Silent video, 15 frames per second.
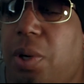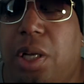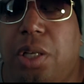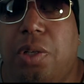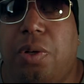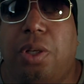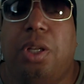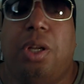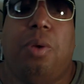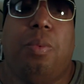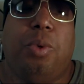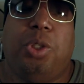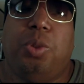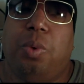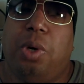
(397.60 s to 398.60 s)
want to do
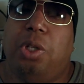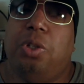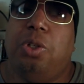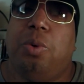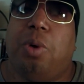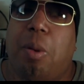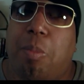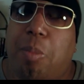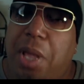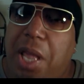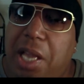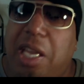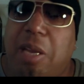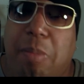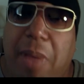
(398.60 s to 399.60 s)
it. What you want to do, you want to
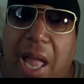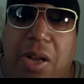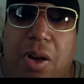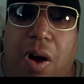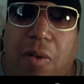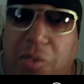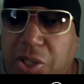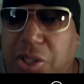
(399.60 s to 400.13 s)
piggyback off of